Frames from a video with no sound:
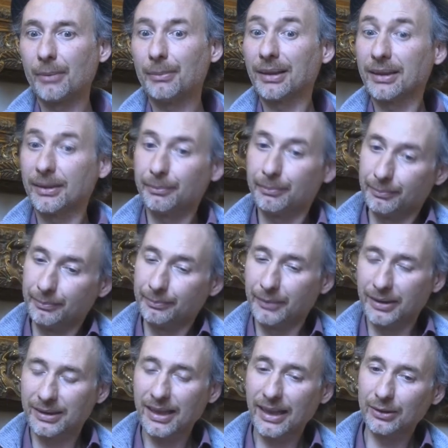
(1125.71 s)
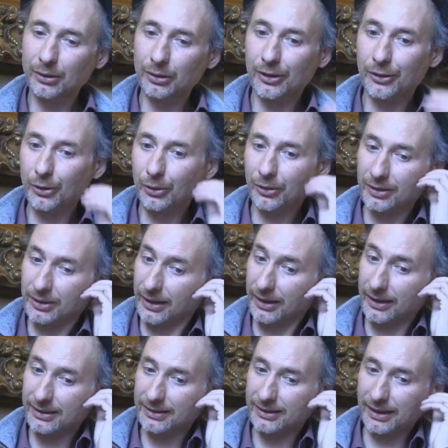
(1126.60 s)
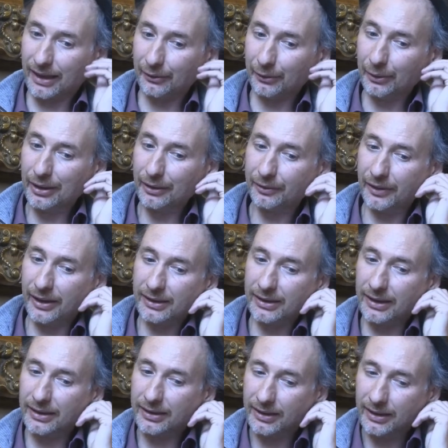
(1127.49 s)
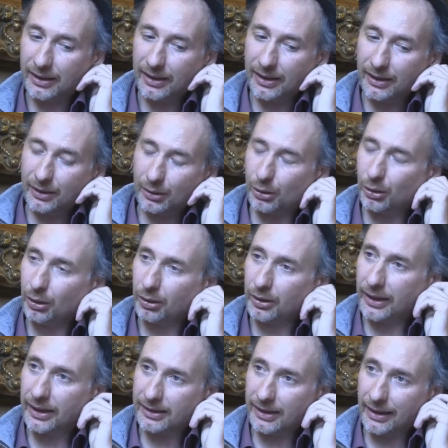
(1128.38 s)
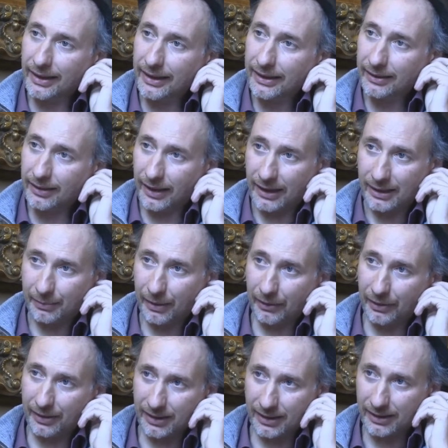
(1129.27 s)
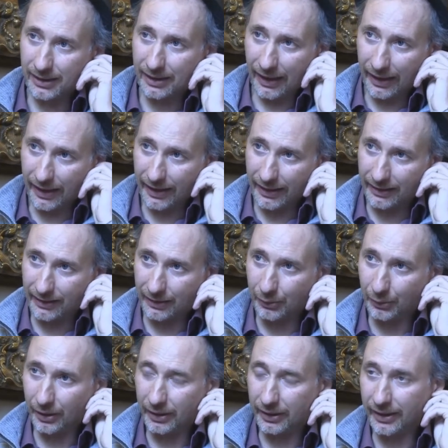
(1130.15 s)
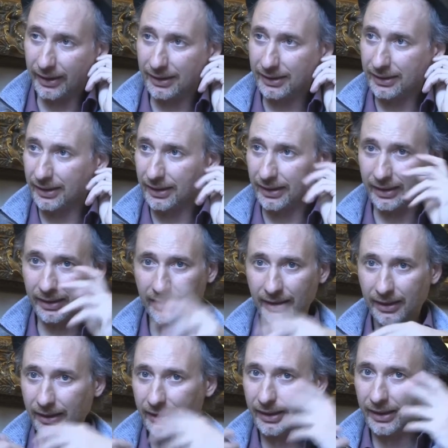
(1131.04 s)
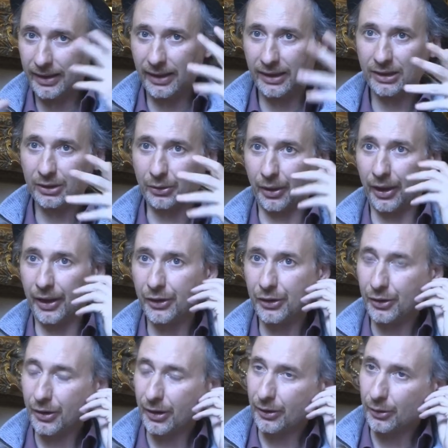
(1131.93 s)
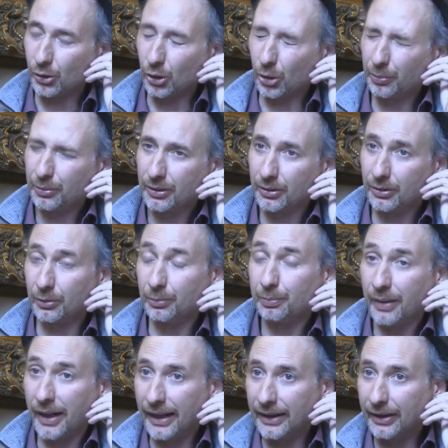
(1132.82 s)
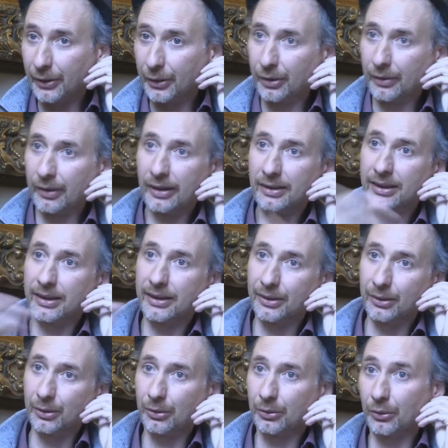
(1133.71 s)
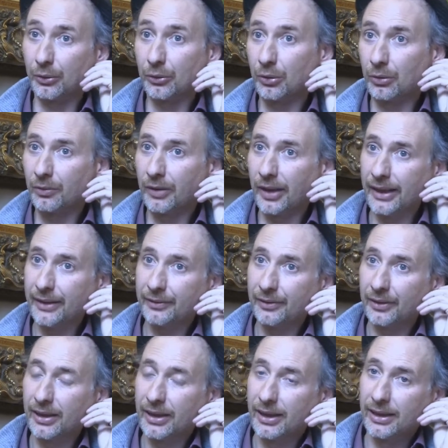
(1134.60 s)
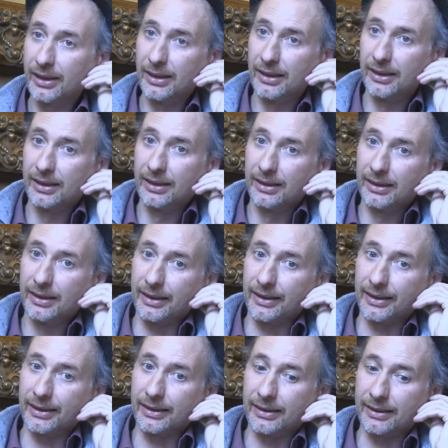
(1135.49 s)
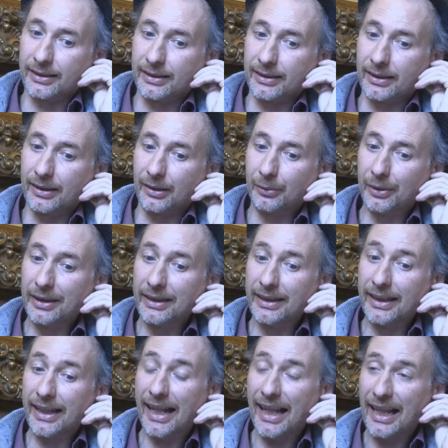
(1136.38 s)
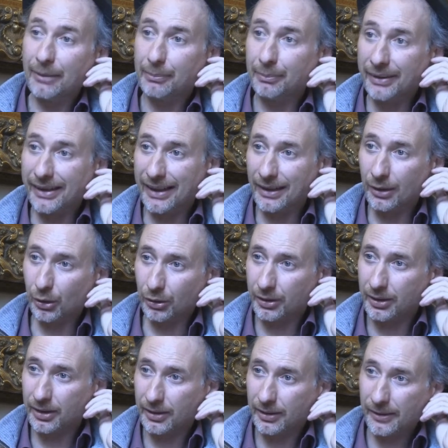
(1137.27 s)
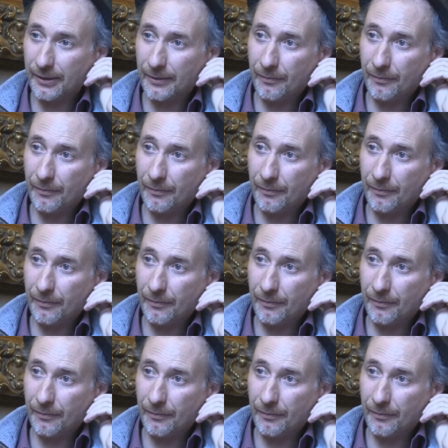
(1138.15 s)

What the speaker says: But beside all the jokes, I really think that all these little experiences that I had doing these strange jobs to pay the university or to survive really helped me a lot